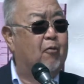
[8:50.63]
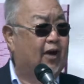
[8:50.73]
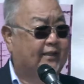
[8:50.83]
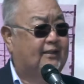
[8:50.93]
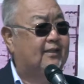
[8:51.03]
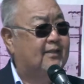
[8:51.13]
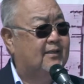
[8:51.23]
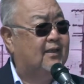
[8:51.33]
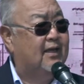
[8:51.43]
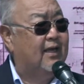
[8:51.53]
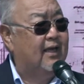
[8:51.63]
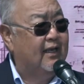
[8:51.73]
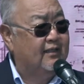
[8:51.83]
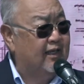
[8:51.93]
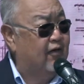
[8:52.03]
racist
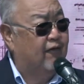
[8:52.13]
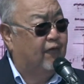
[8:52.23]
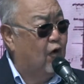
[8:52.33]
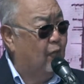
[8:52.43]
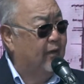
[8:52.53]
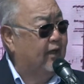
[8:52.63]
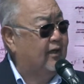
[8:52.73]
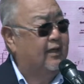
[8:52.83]
and xenophobic,